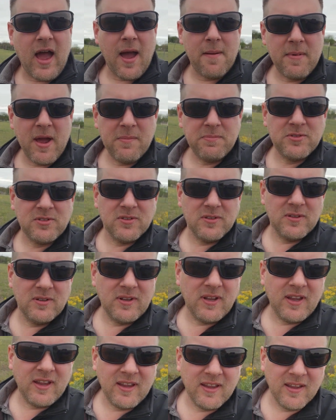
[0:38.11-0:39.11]
I'm
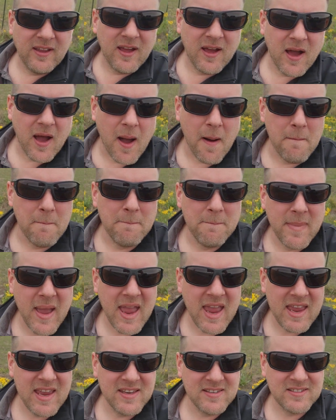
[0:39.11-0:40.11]
absolutely
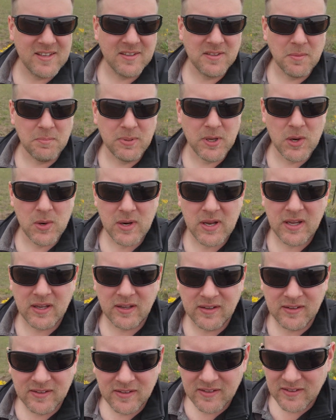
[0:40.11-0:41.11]
amazed at the beauty.